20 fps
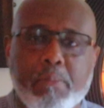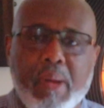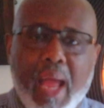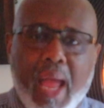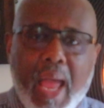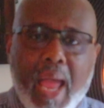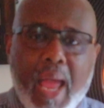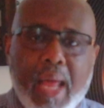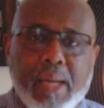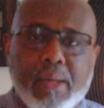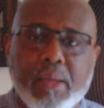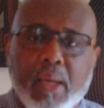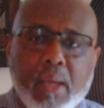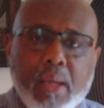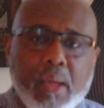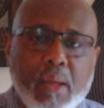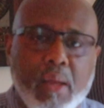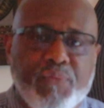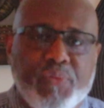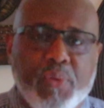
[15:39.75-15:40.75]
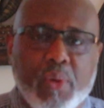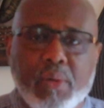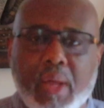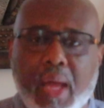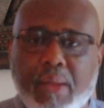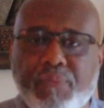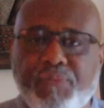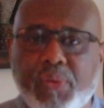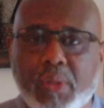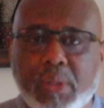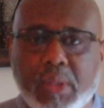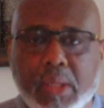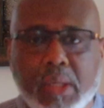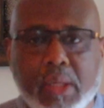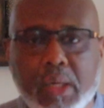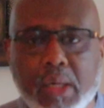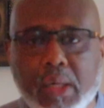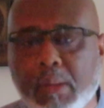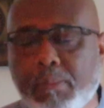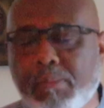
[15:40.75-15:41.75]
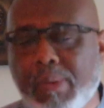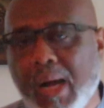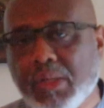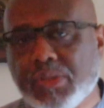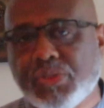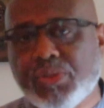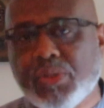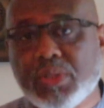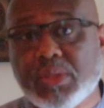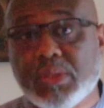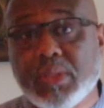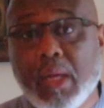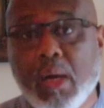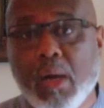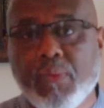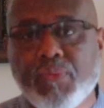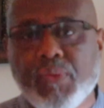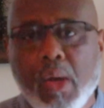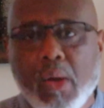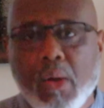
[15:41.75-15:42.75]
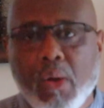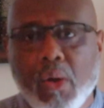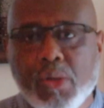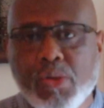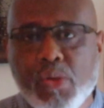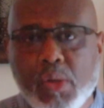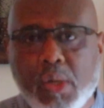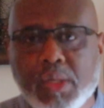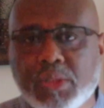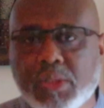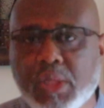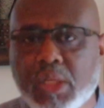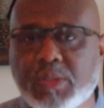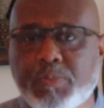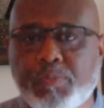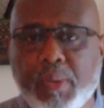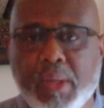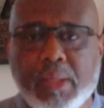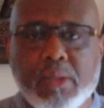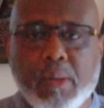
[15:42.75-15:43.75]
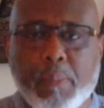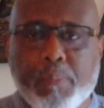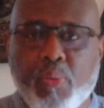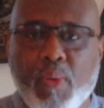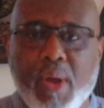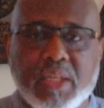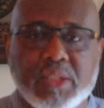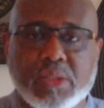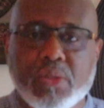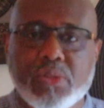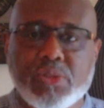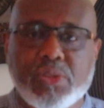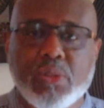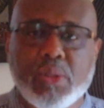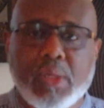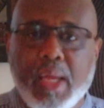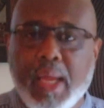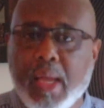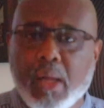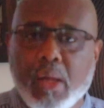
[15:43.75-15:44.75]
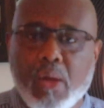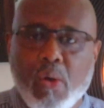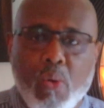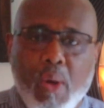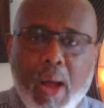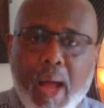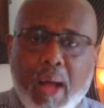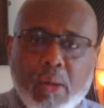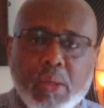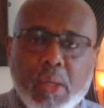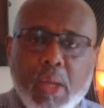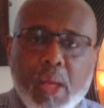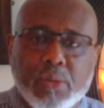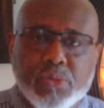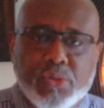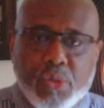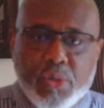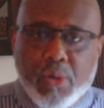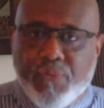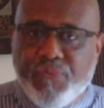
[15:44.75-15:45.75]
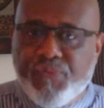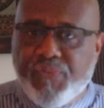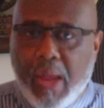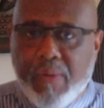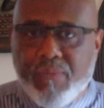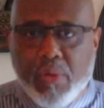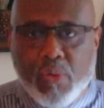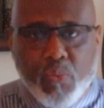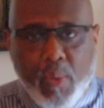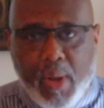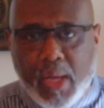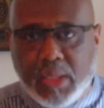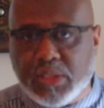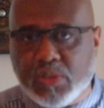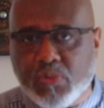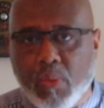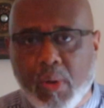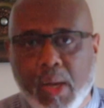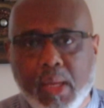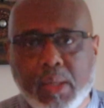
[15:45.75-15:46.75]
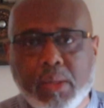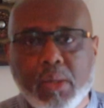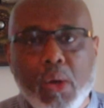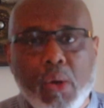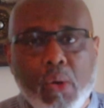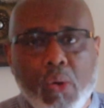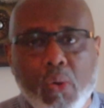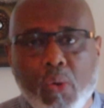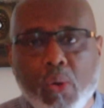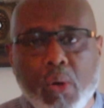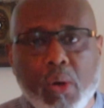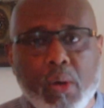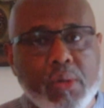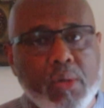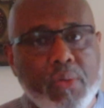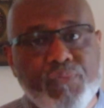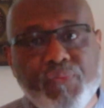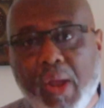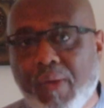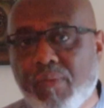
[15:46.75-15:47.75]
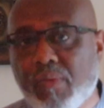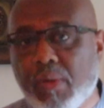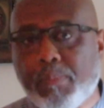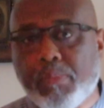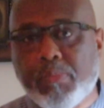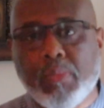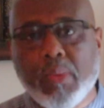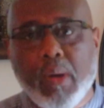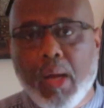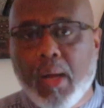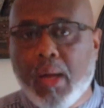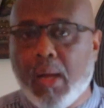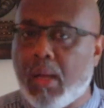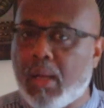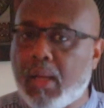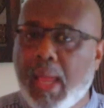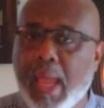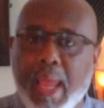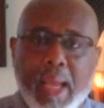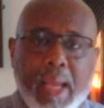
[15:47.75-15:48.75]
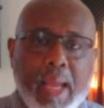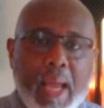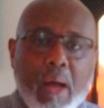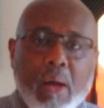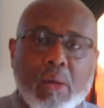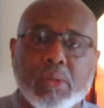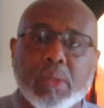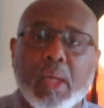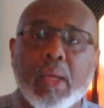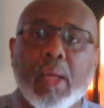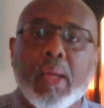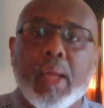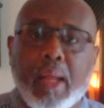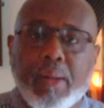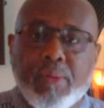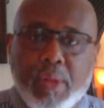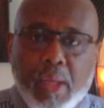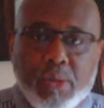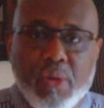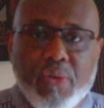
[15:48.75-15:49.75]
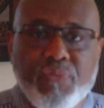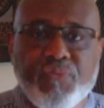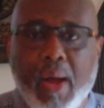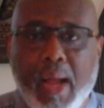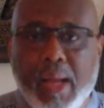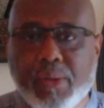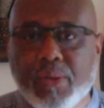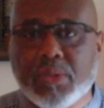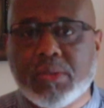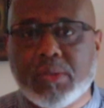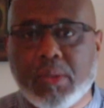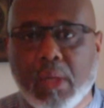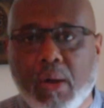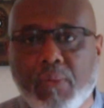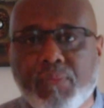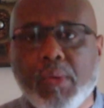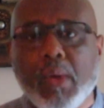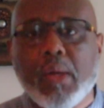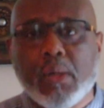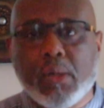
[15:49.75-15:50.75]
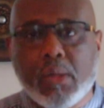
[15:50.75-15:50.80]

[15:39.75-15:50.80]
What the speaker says: bad, if you're not feeling good about yourself, or you can just be depressed because you can't go out to your favorite restaurant or your favorite hangout, and then you find yourself